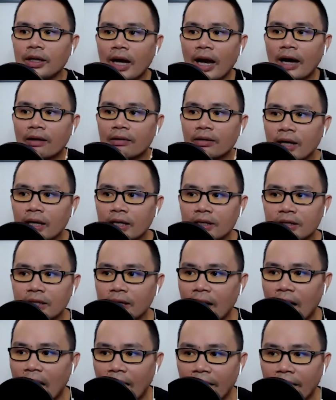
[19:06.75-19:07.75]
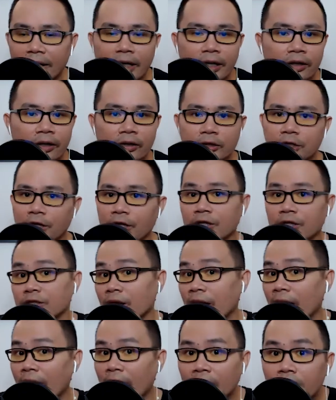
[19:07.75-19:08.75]
I realized that I cannot change
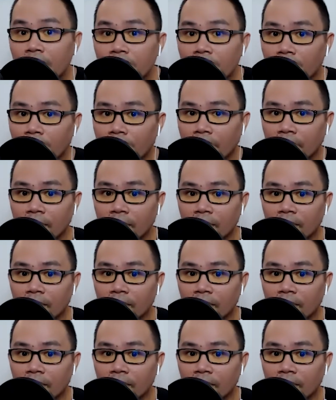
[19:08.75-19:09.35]
anyone.